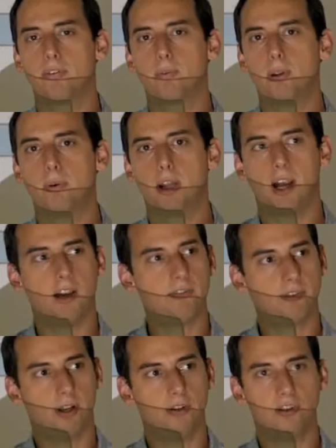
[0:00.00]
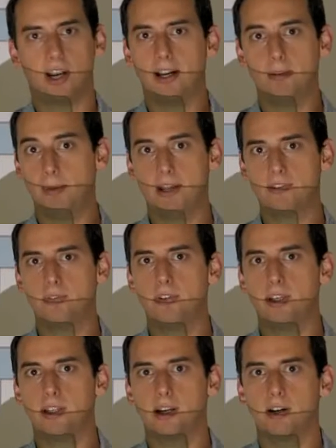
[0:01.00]
we will have a giant mess to
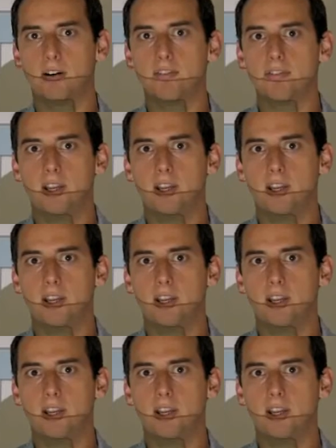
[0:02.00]
take care of.